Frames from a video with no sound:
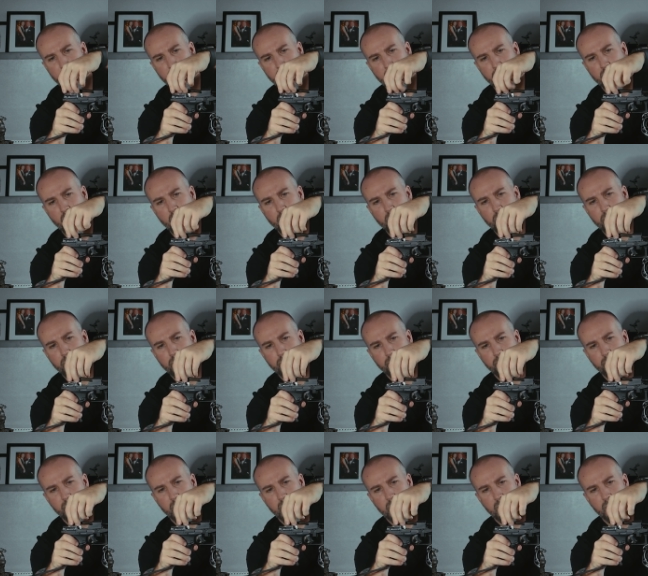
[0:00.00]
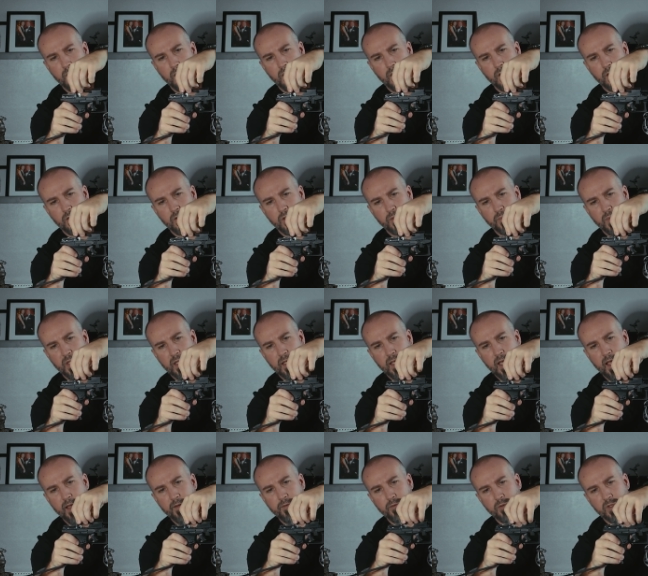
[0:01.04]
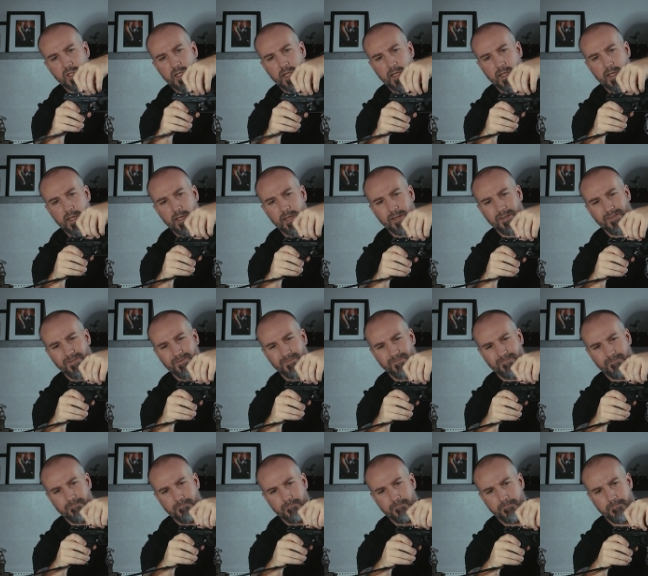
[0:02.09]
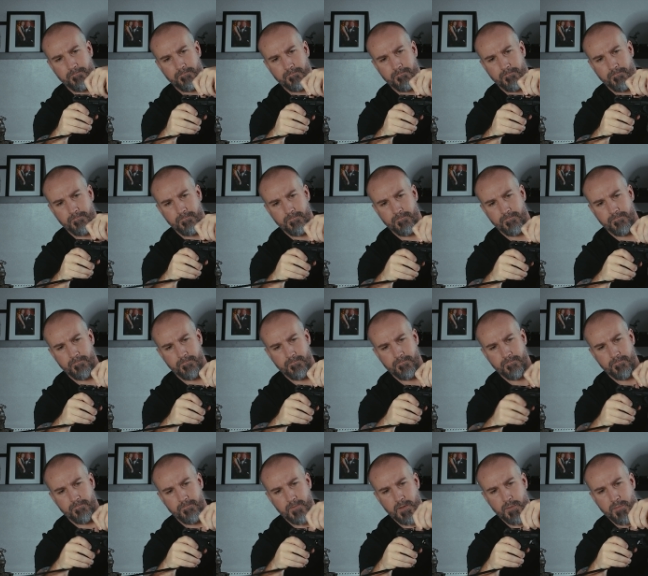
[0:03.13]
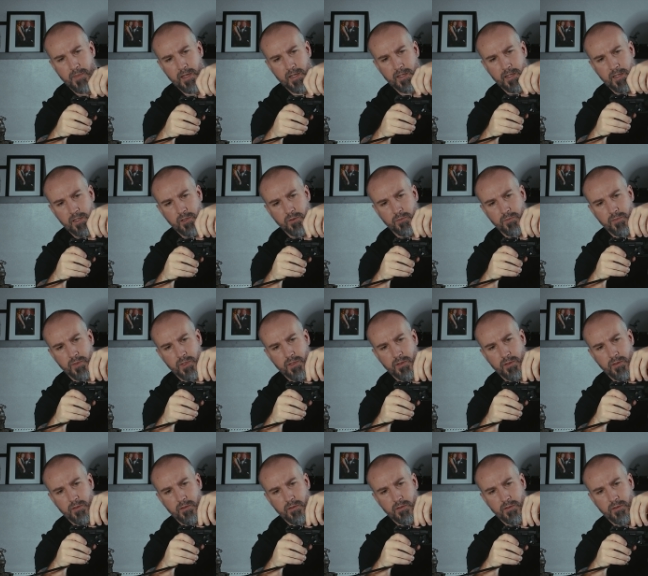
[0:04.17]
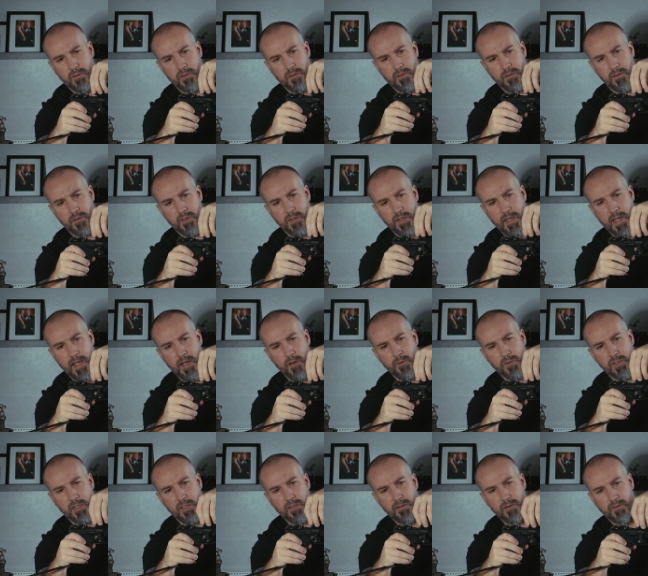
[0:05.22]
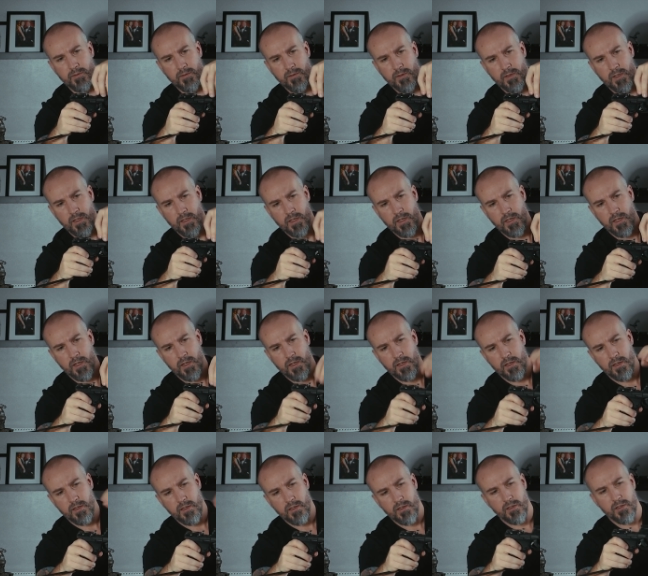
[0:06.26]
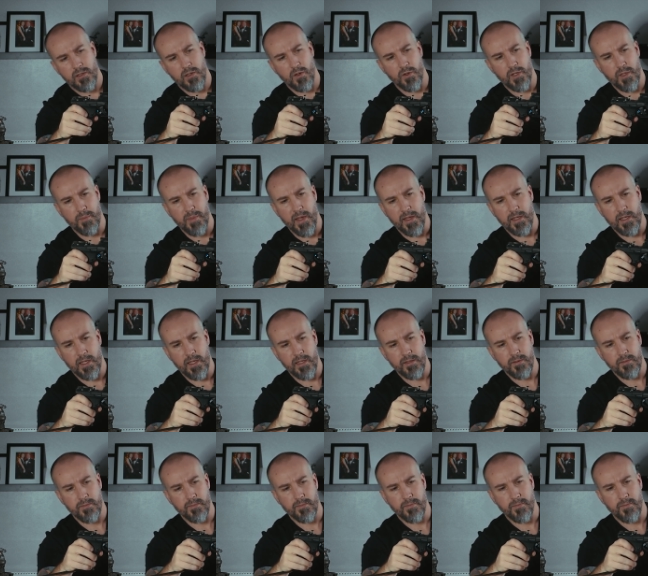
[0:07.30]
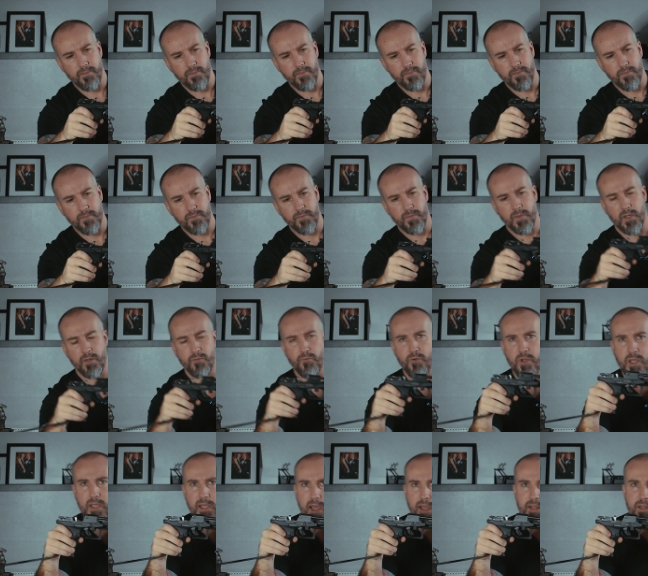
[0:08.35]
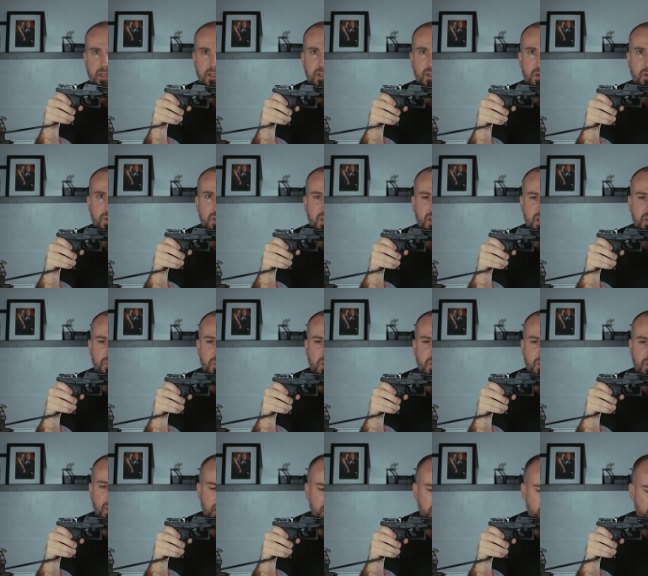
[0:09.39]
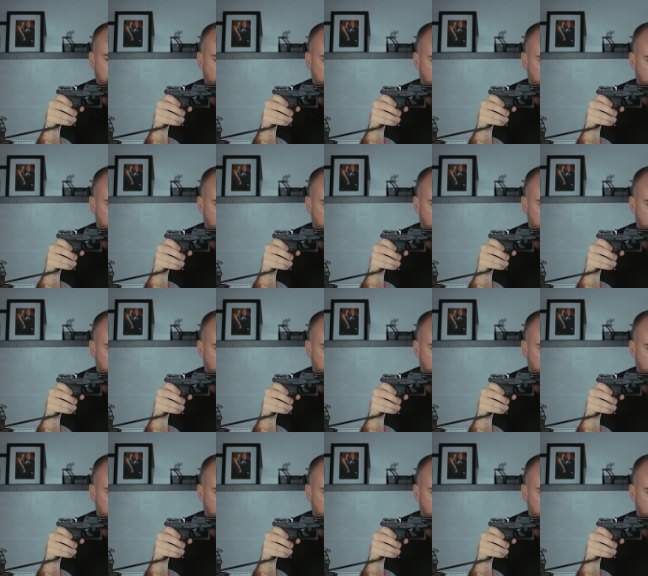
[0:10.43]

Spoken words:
at the bottom. Just being careful to clear the mechanisms and the housing. Slide it back in, re-engages nice and smoothly.